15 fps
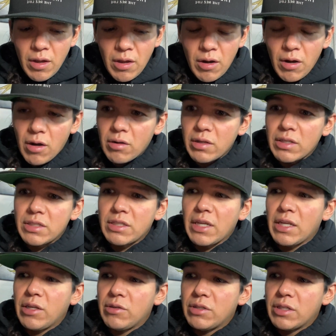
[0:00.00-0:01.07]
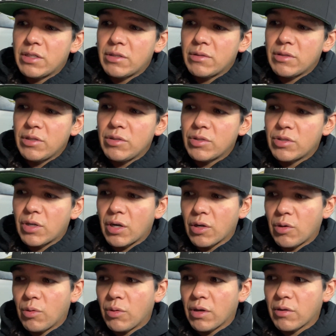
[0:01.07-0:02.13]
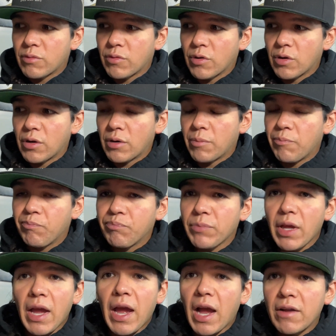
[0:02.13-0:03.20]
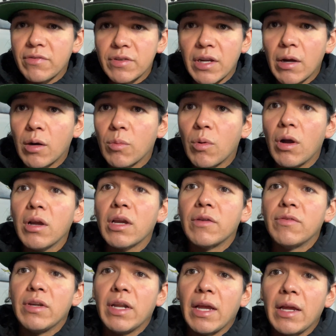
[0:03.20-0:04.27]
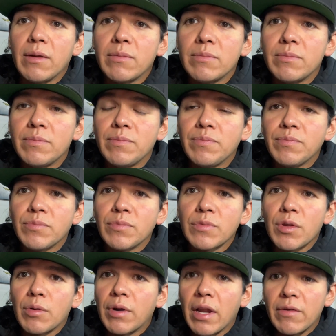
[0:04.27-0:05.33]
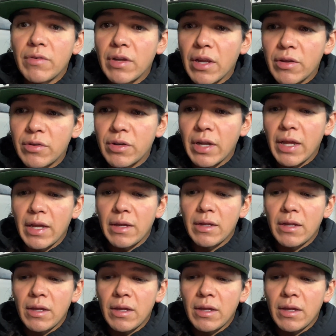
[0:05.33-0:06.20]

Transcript: Or let's say you start going for a half an hour walk every day, or every other day.